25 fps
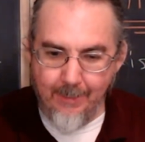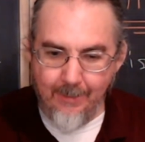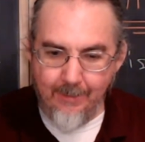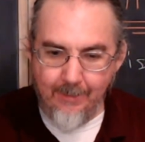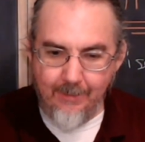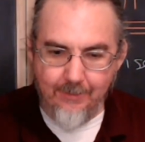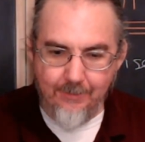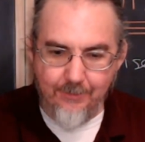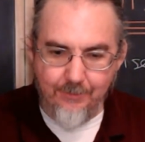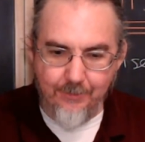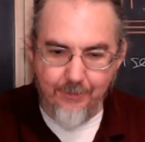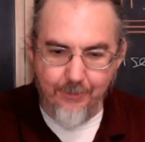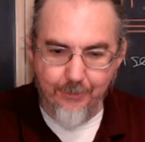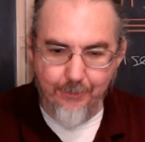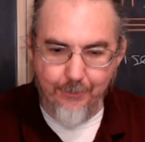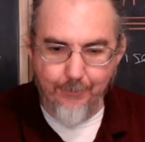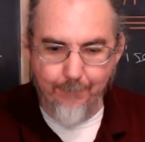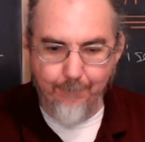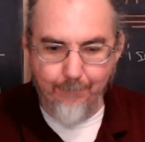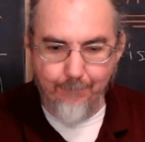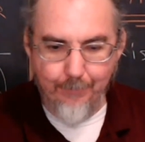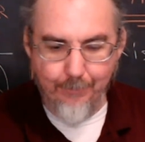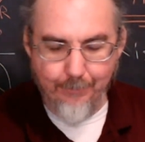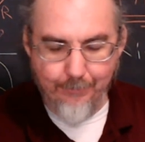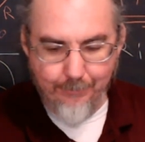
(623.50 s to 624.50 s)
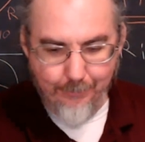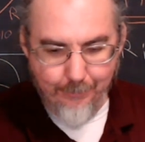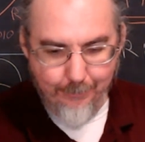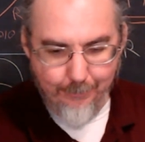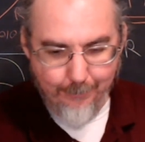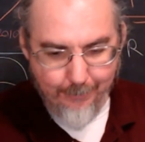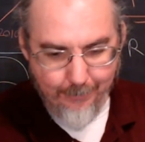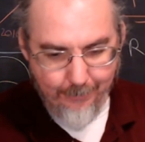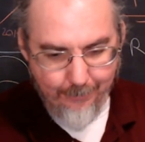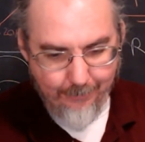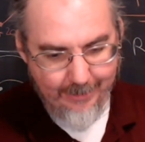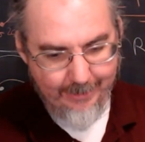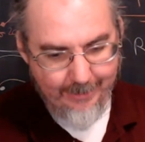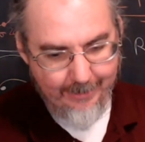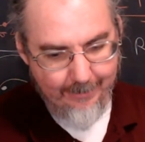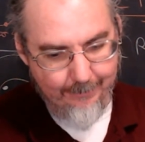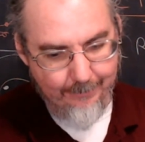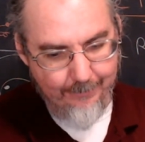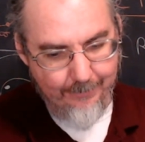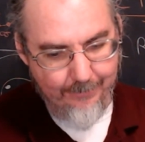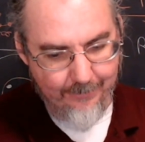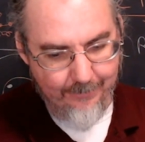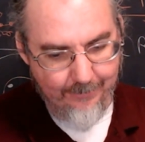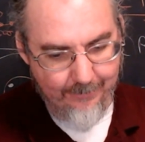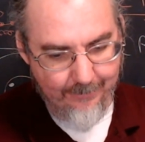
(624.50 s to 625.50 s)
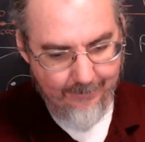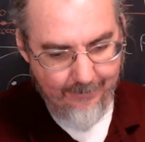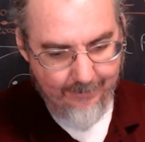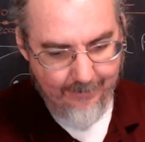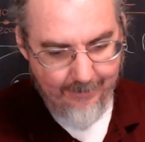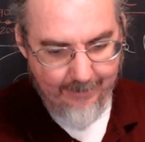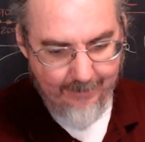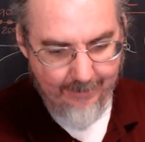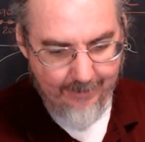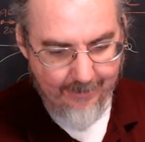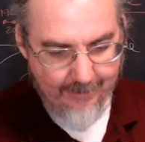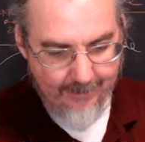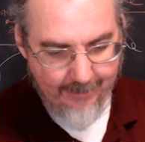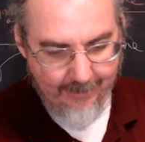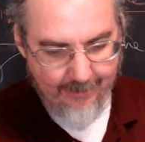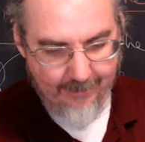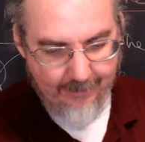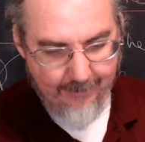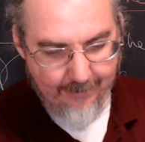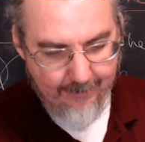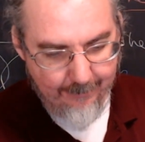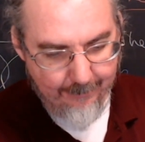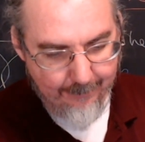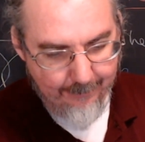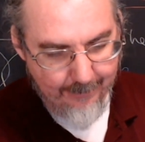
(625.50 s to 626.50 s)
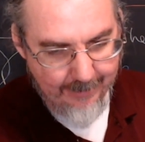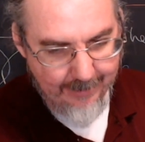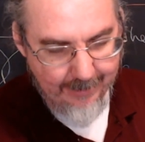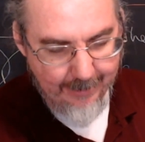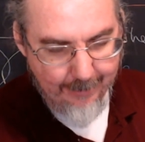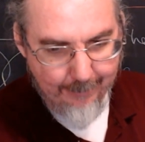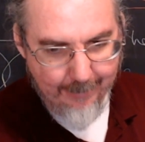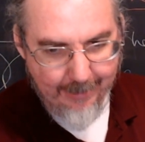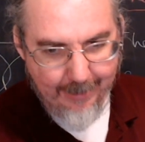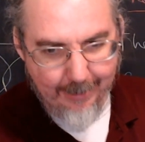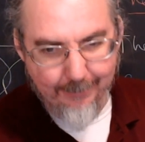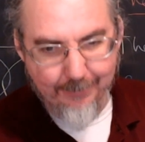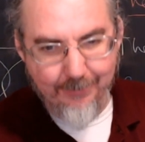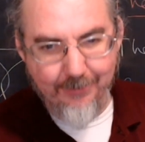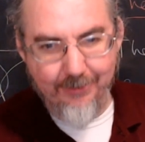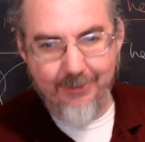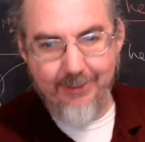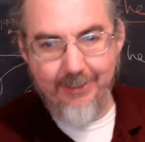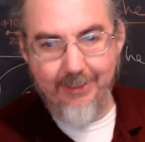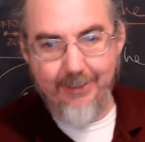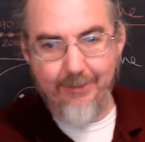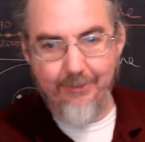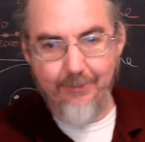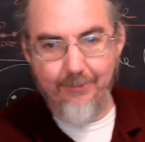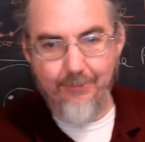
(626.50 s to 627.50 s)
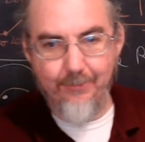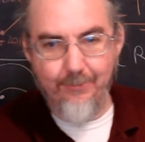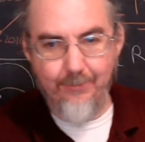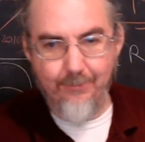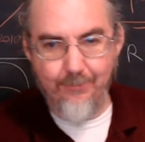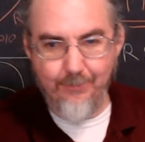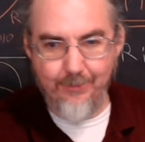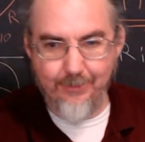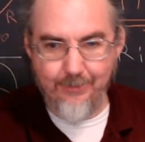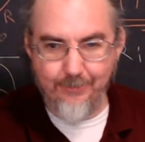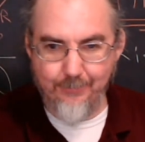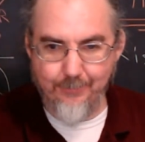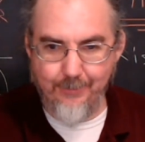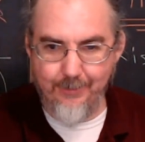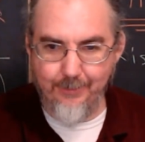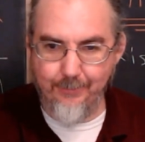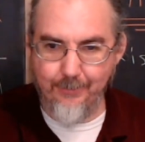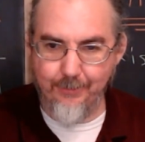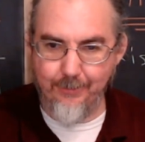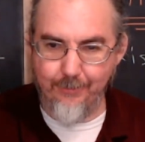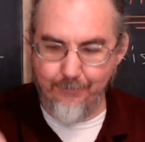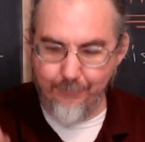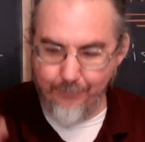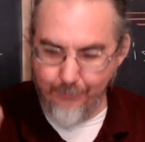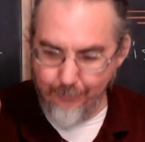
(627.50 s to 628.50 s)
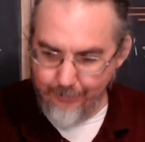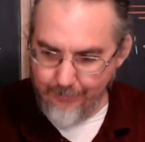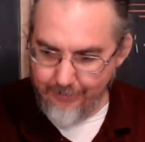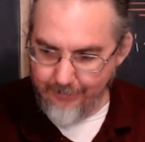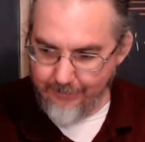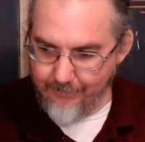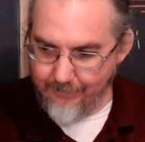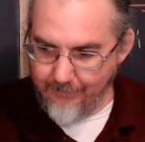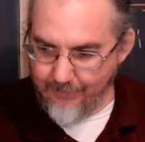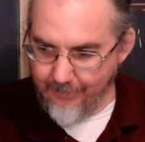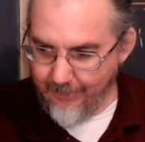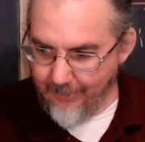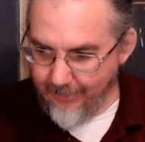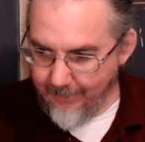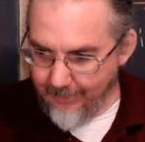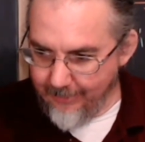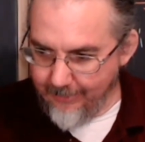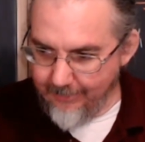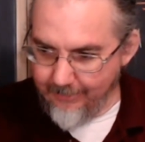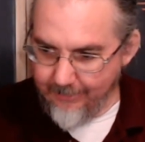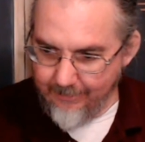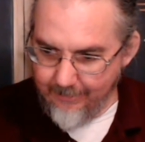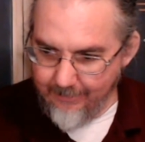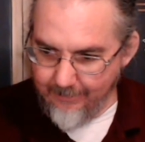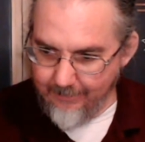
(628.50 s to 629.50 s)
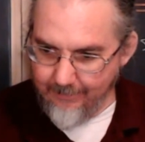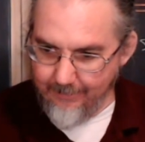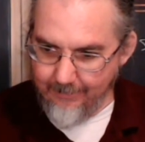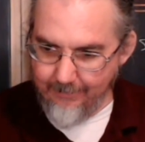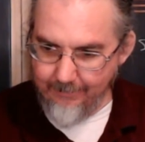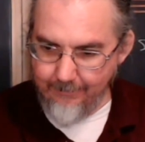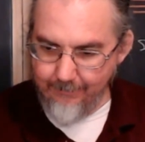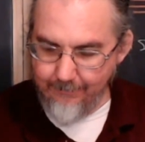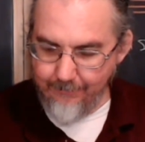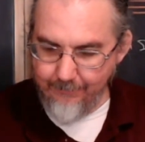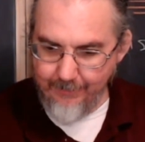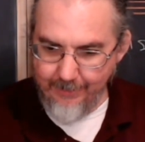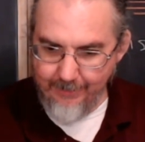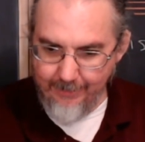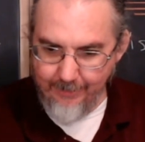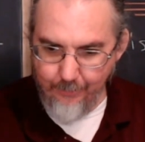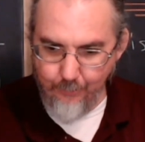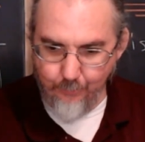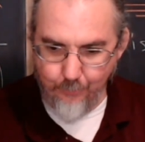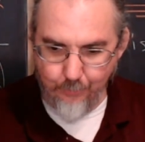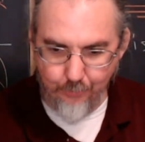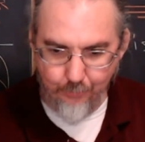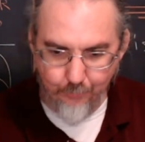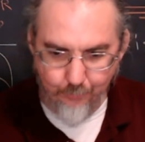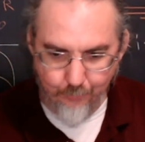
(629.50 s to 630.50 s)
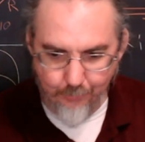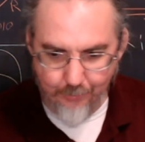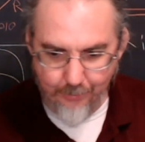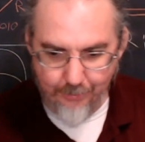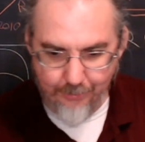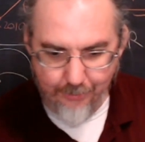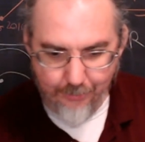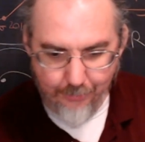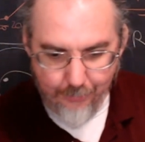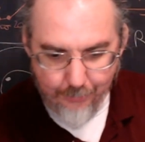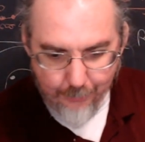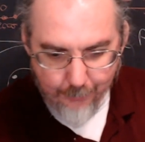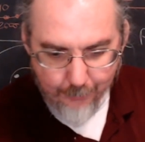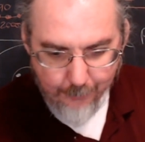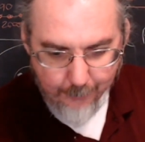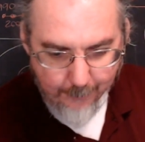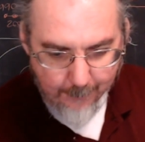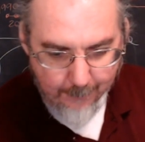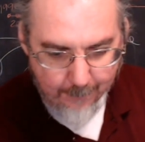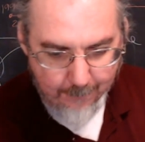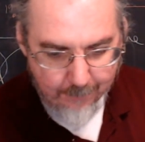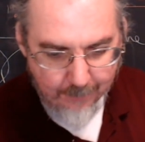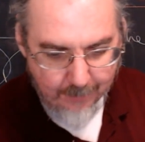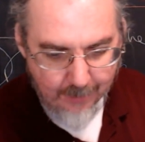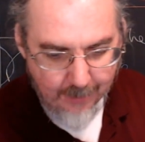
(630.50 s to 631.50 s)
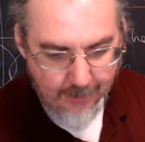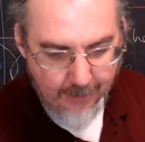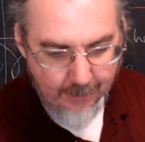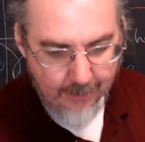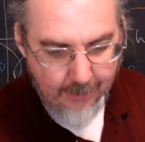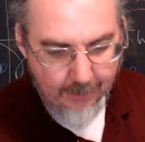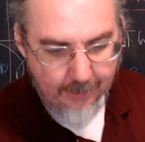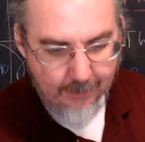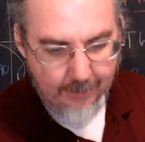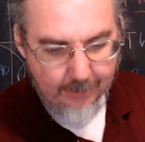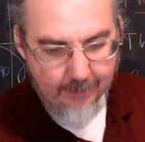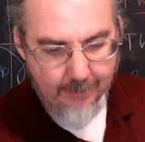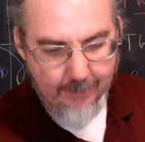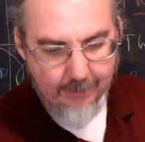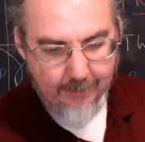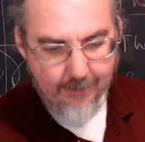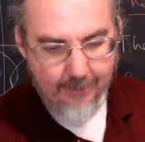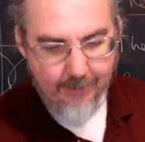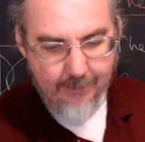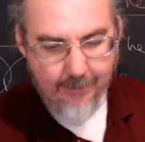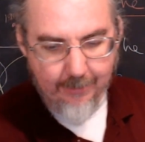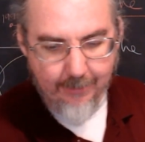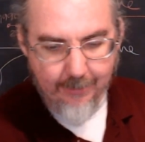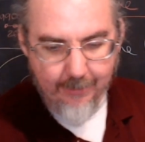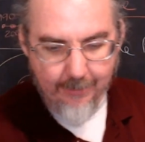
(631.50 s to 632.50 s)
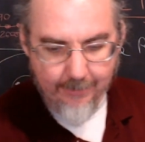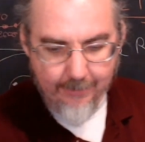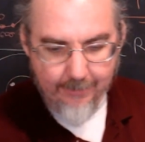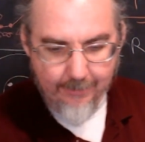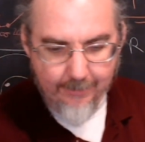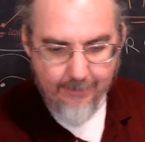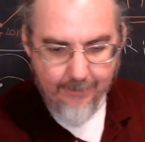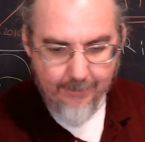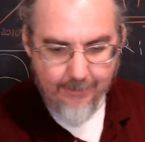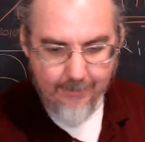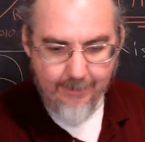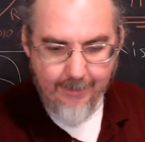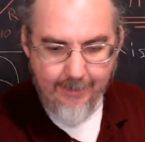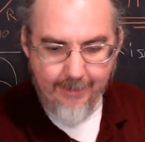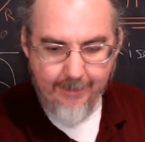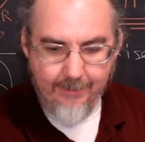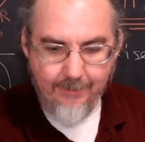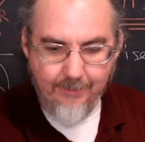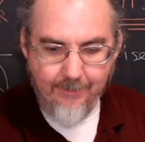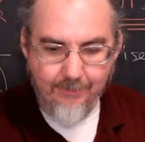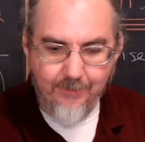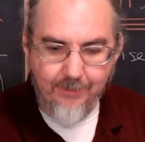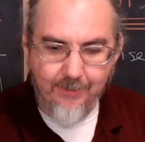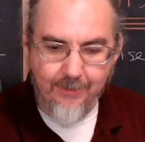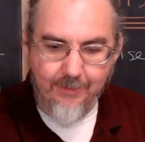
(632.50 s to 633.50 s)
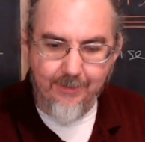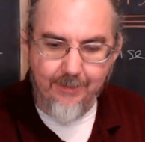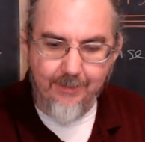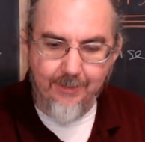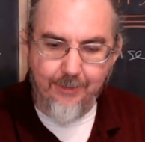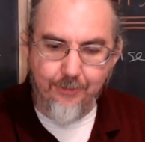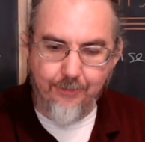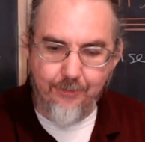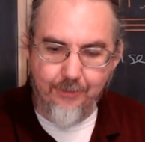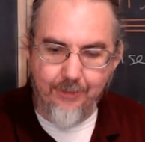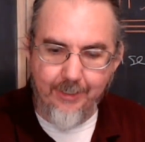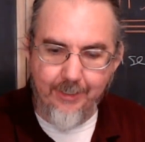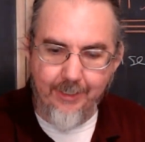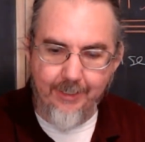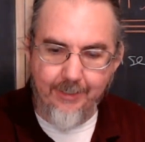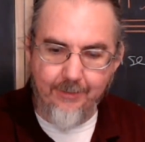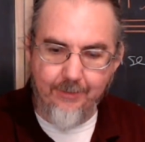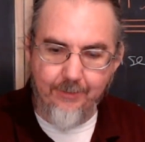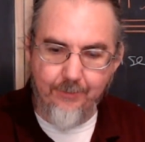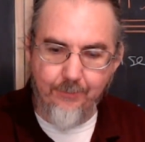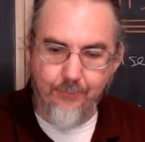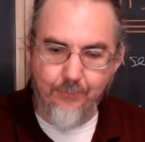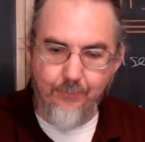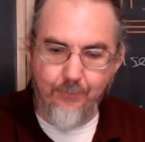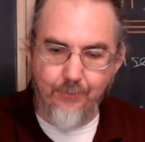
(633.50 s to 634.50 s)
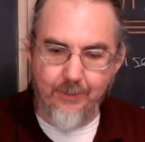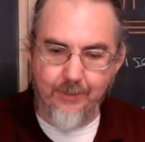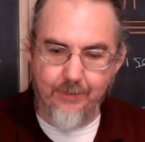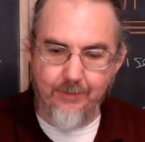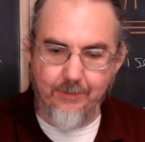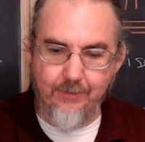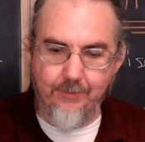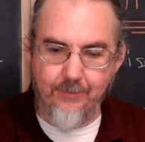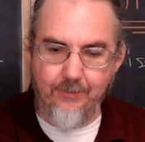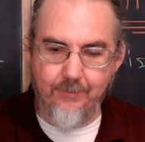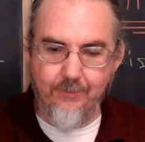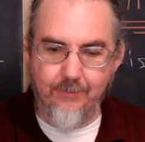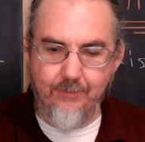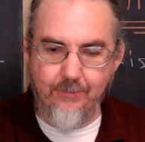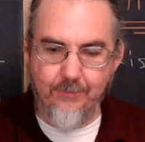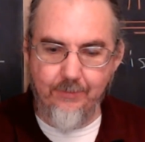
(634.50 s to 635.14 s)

So those two programs kind of became obsolete once we were focused on fighting World War II. Another agency that he created was,